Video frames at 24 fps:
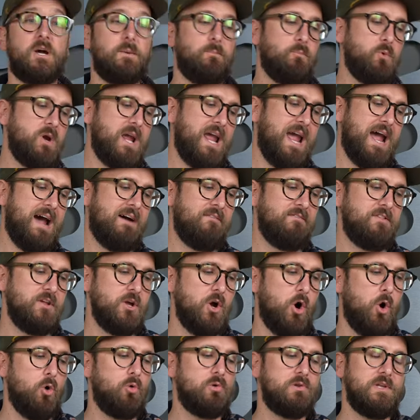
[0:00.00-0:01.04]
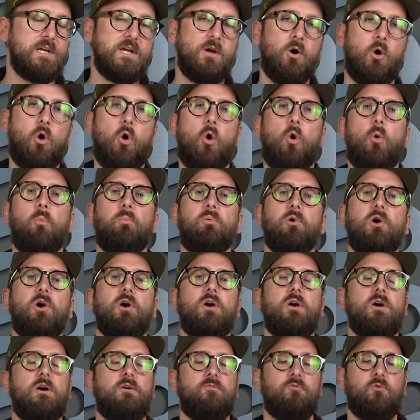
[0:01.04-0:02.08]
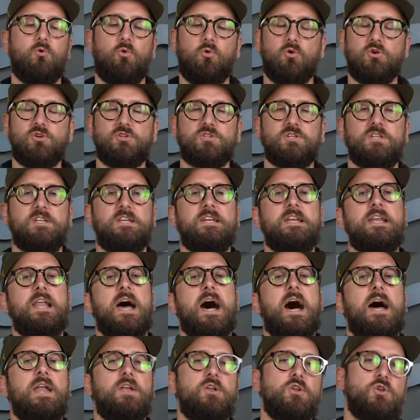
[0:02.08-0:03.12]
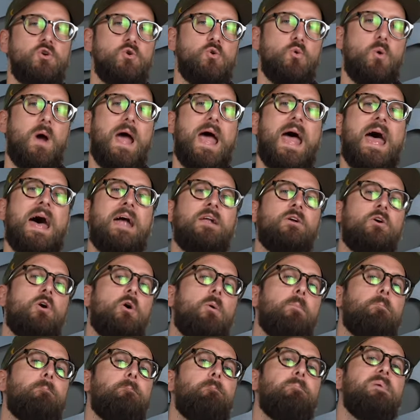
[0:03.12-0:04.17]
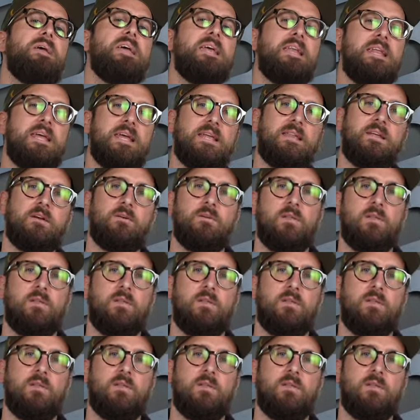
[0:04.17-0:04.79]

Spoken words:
up, we have the Oakley Holbrook. Of course, not new at all, been in their